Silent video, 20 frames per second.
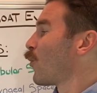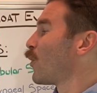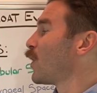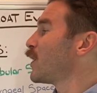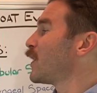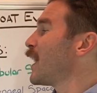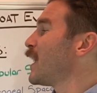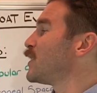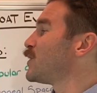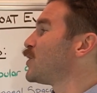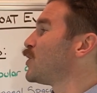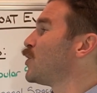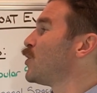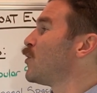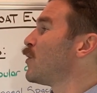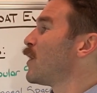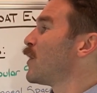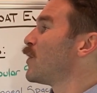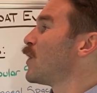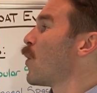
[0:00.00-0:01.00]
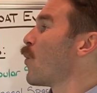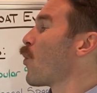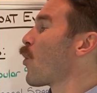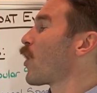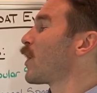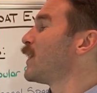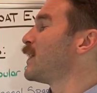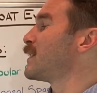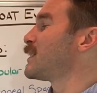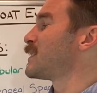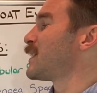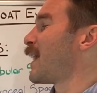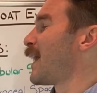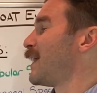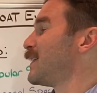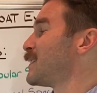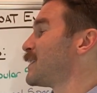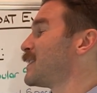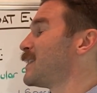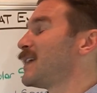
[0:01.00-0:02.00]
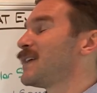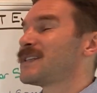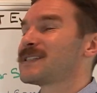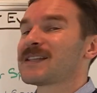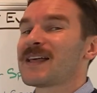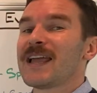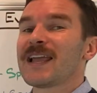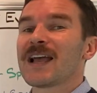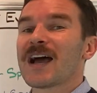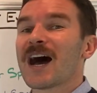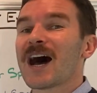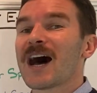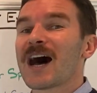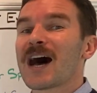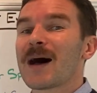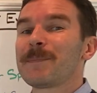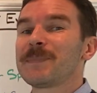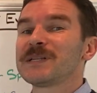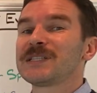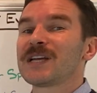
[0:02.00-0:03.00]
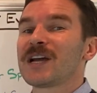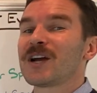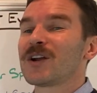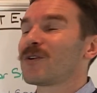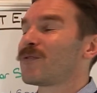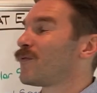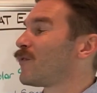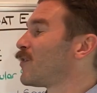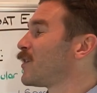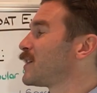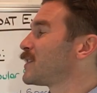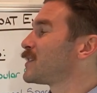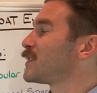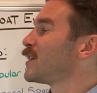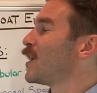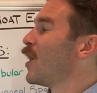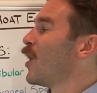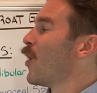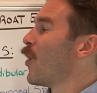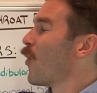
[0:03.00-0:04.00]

relate to the warning signs, things like a hot potato voice